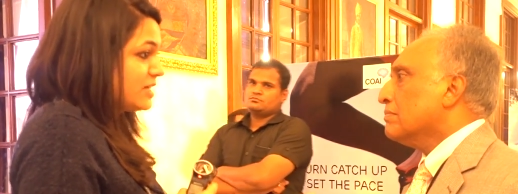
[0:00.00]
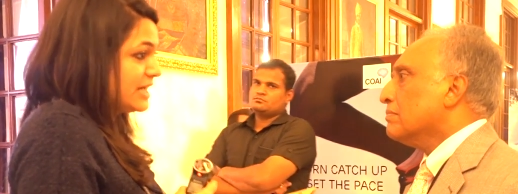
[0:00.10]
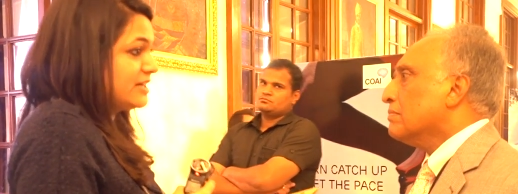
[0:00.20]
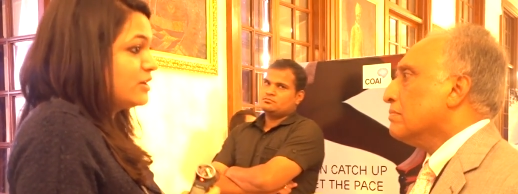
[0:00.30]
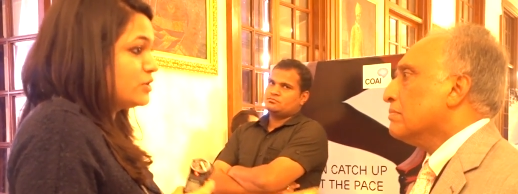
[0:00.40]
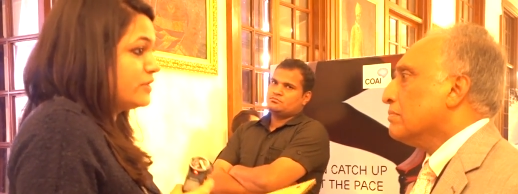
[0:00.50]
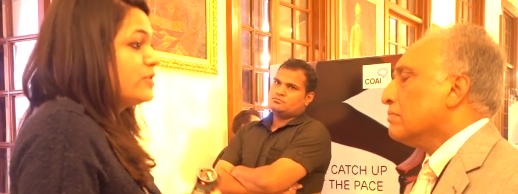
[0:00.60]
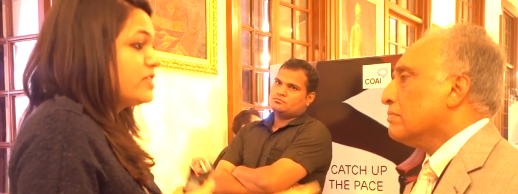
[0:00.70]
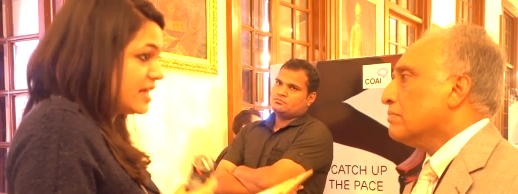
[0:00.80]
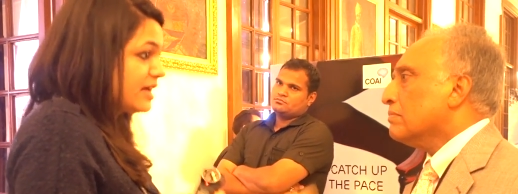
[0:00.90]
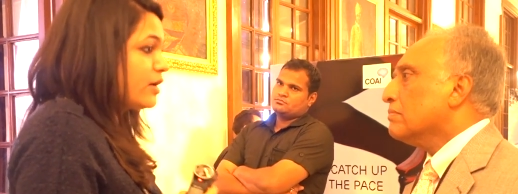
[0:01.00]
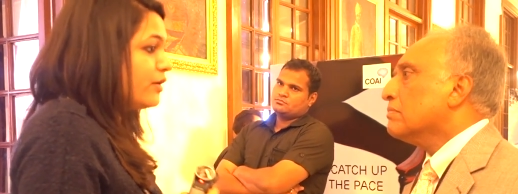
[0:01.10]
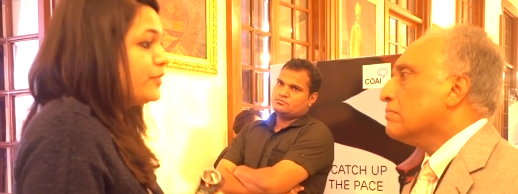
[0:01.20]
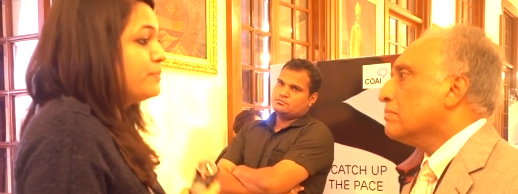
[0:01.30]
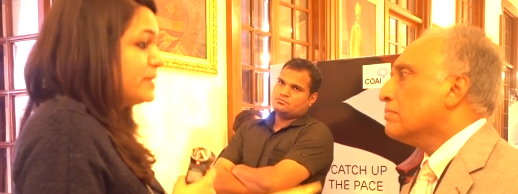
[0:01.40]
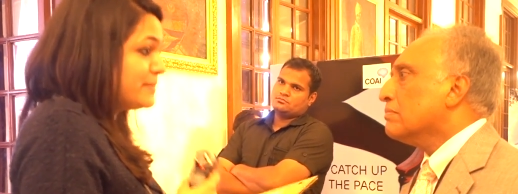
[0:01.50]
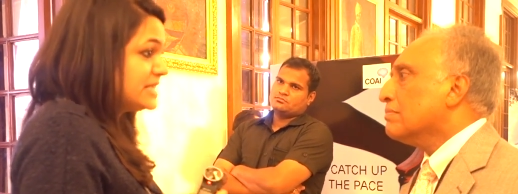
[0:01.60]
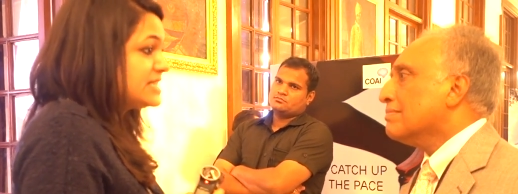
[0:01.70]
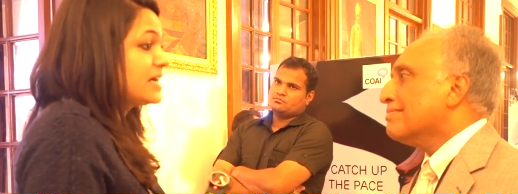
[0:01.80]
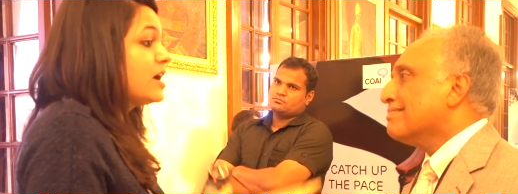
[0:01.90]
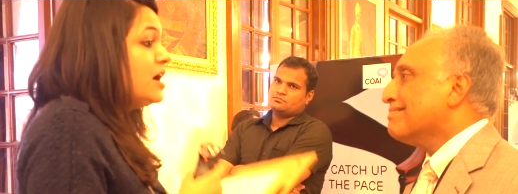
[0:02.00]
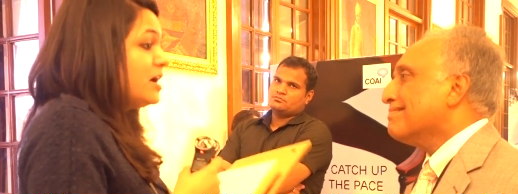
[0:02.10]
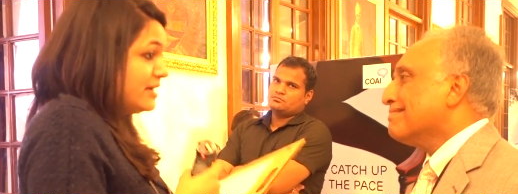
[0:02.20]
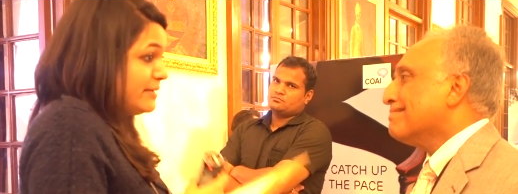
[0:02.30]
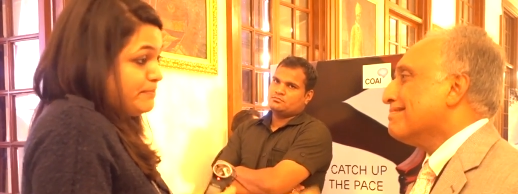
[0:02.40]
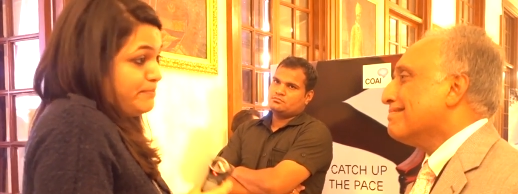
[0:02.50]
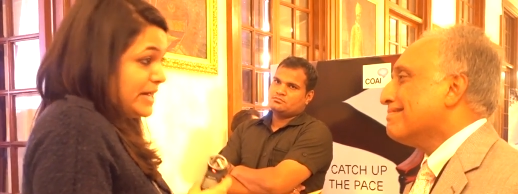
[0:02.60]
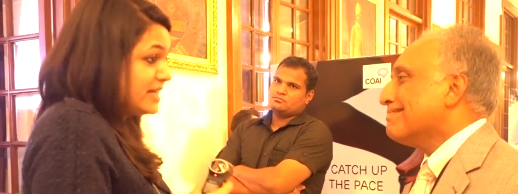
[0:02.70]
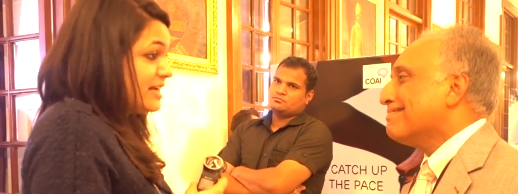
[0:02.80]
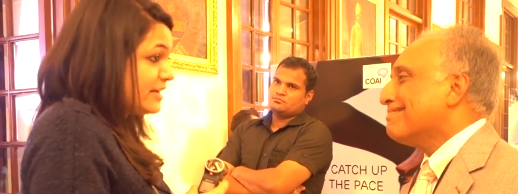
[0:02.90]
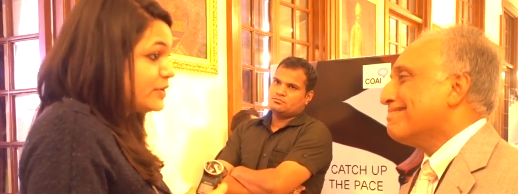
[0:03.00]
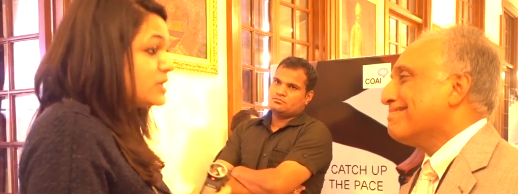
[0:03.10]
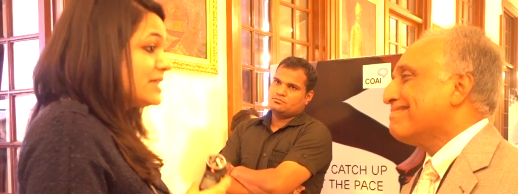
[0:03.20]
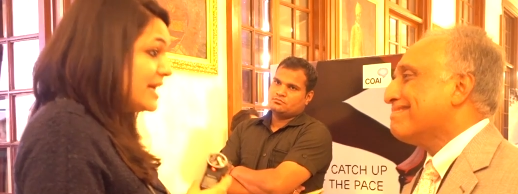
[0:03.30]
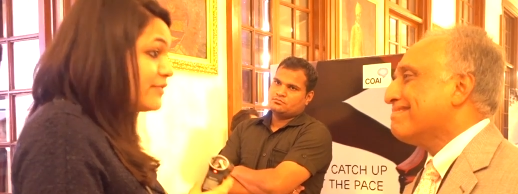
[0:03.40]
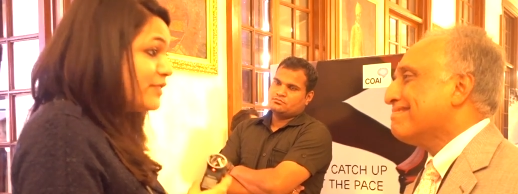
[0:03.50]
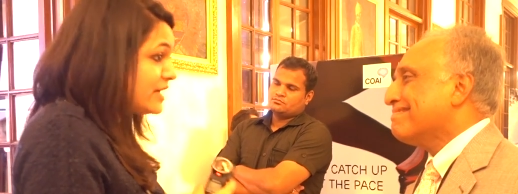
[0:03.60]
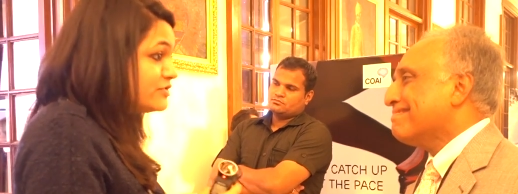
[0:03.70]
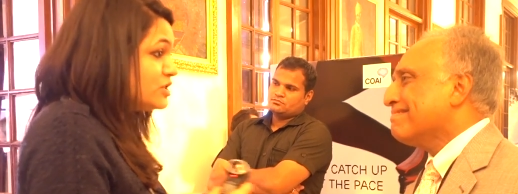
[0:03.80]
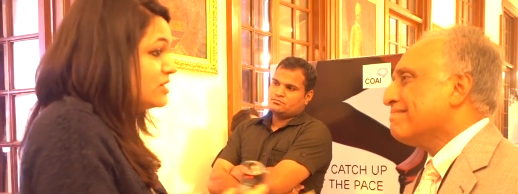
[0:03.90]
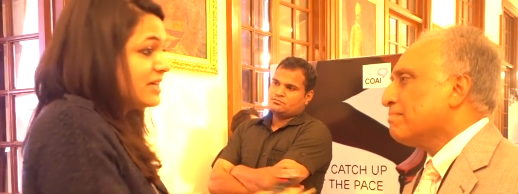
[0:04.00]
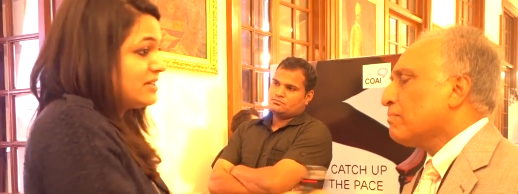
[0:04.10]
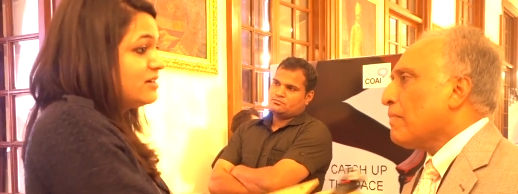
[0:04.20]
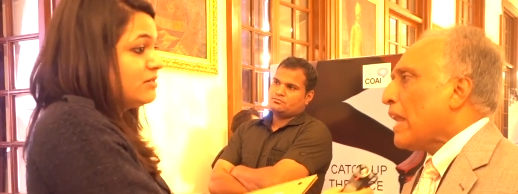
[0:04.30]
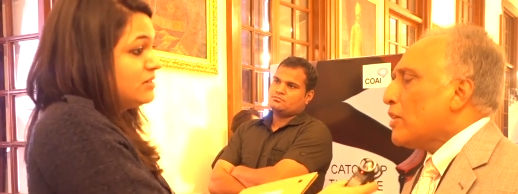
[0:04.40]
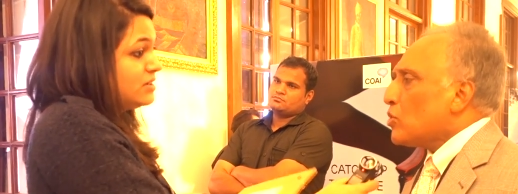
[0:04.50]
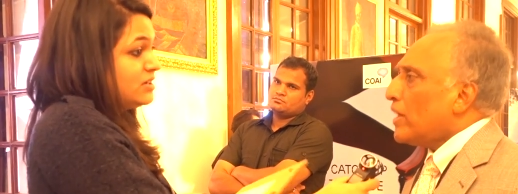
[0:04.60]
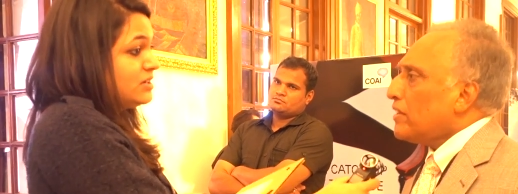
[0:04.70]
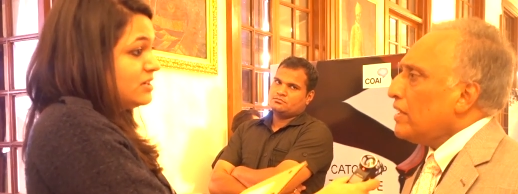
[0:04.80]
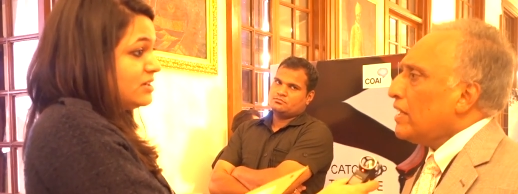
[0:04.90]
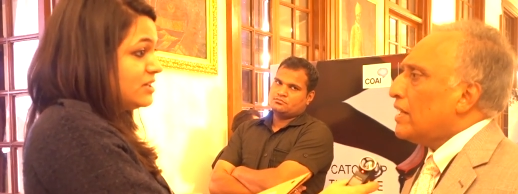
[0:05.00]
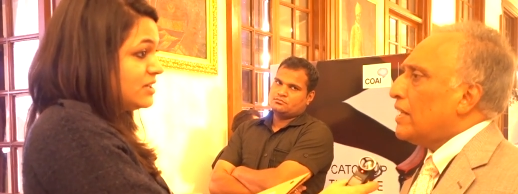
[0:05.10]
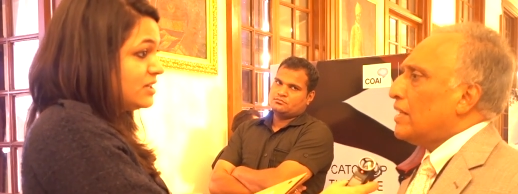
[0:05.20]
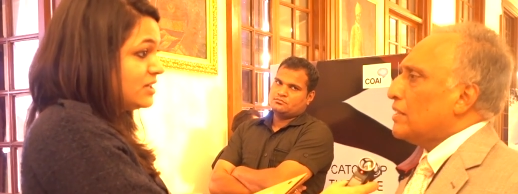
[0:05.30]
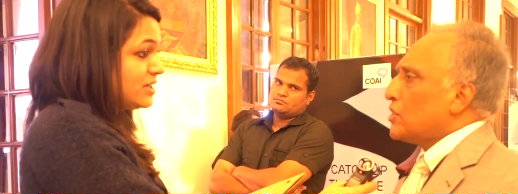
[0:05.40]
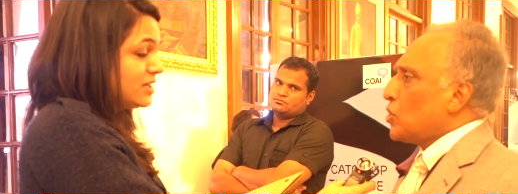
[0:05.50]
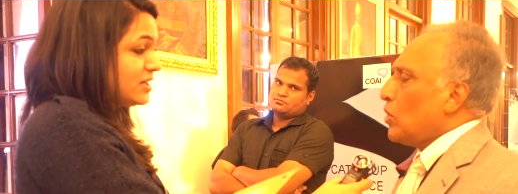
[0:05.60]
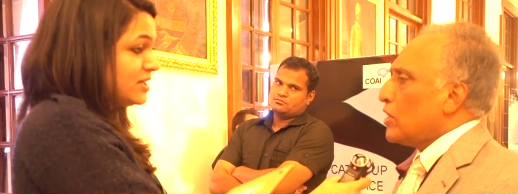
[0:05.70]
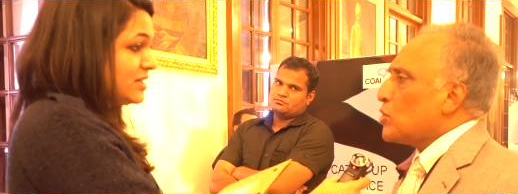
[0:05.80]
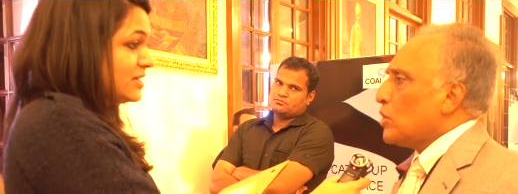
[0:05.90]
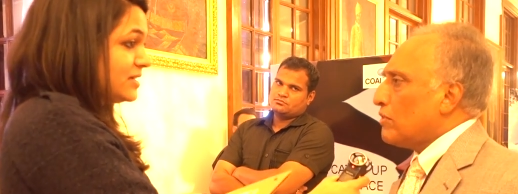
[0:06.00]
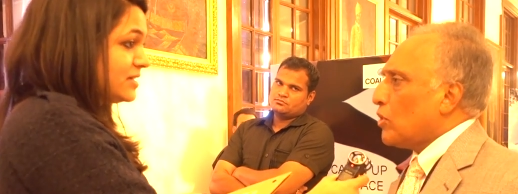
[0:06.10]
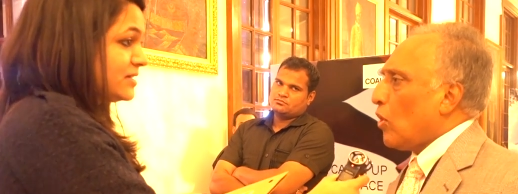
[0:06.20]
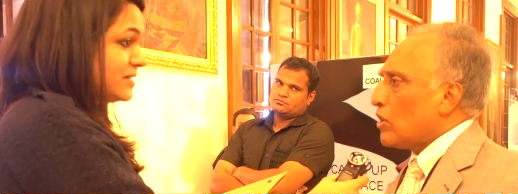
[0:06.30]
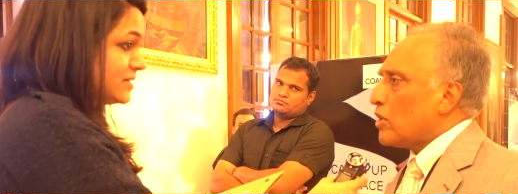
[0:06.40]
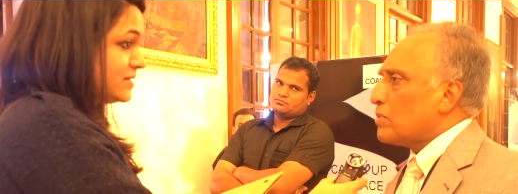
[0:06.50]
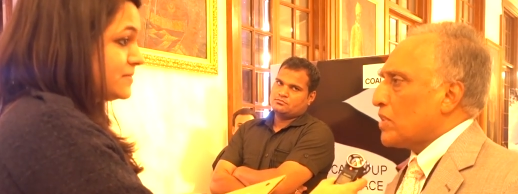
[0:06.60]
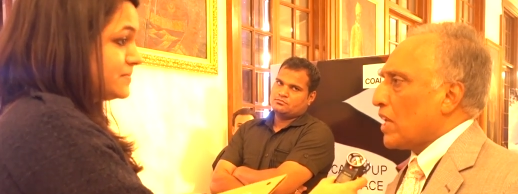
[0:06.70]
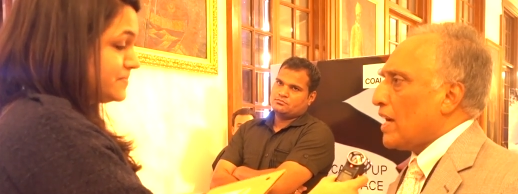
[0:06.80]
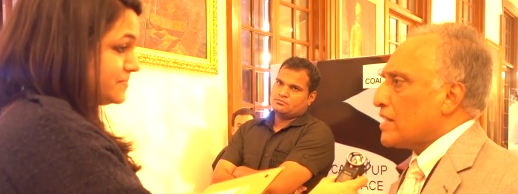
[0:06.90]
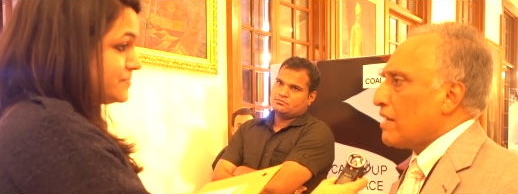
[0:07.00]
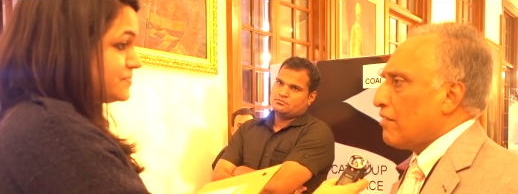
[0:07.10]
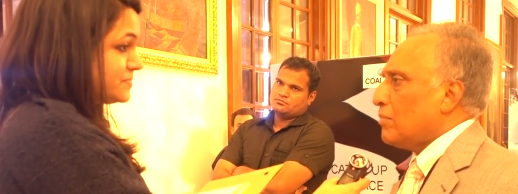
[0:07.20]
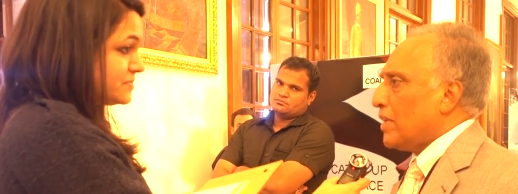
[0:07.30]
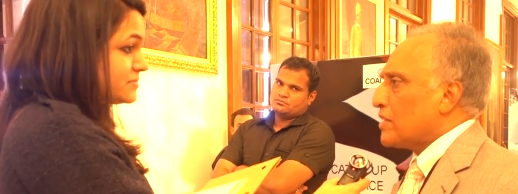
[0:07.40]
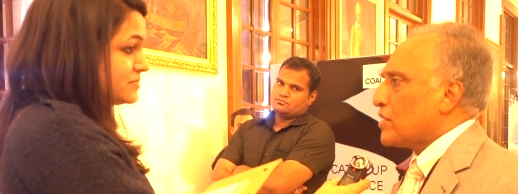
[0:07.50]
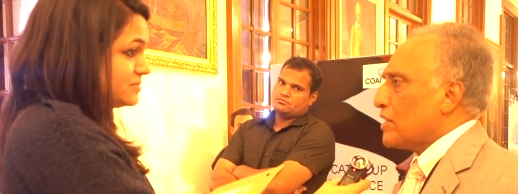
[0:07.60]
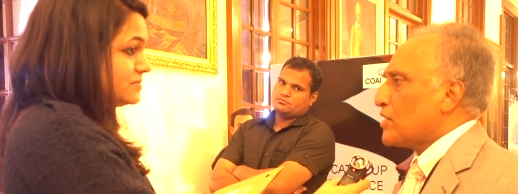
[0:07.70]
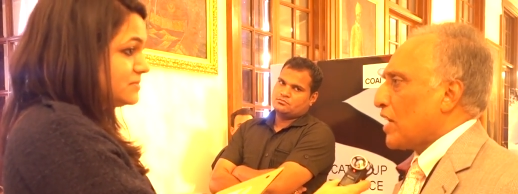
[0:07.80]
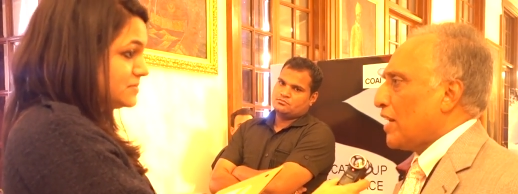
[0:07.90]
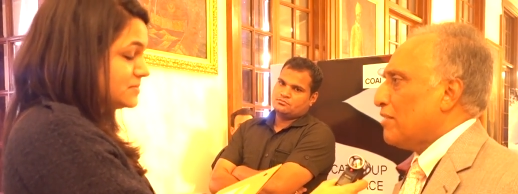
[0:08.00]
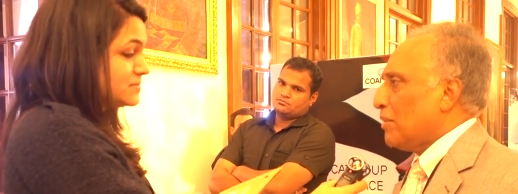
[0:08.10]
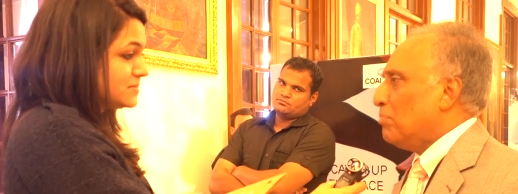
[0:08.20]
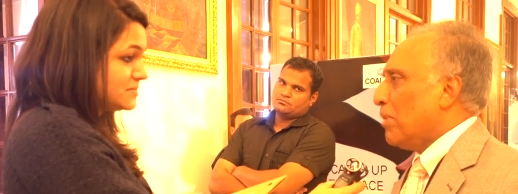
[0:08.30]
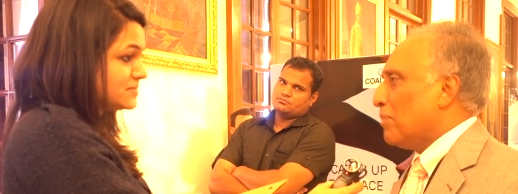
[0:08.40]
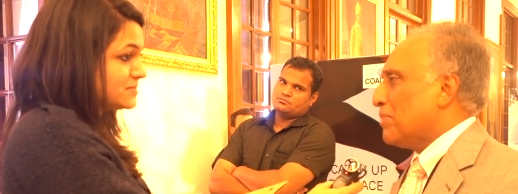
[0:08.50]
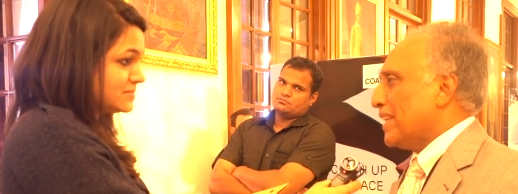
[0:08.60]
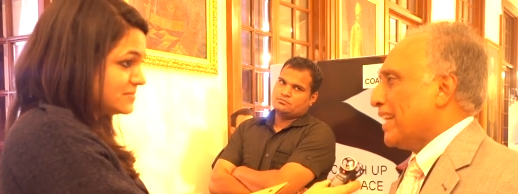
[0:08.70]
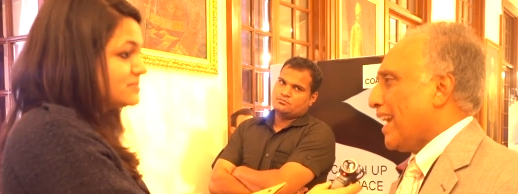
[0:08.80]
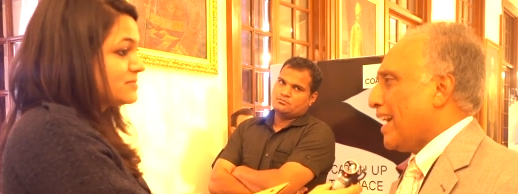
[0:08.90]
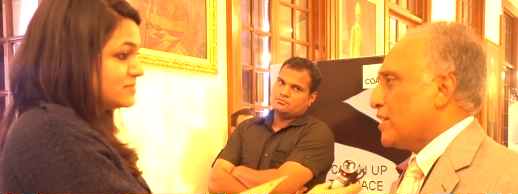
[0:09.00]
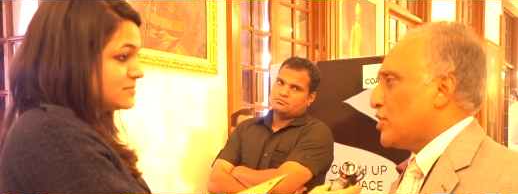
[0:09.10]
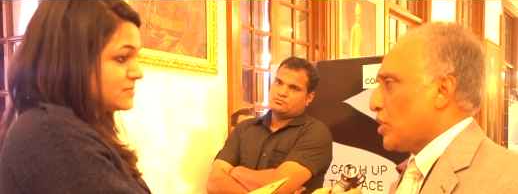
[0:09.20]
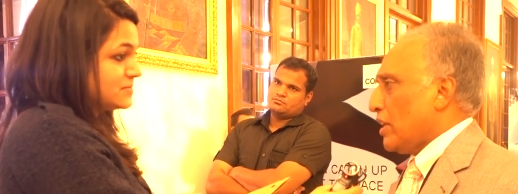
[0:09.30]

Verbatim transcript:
Speaker 1: right now to even think of implementing better networks like 5G right now?
Speaker 2: So I think uh, this whole issue of call drops in the last several months is kind of a blip in the large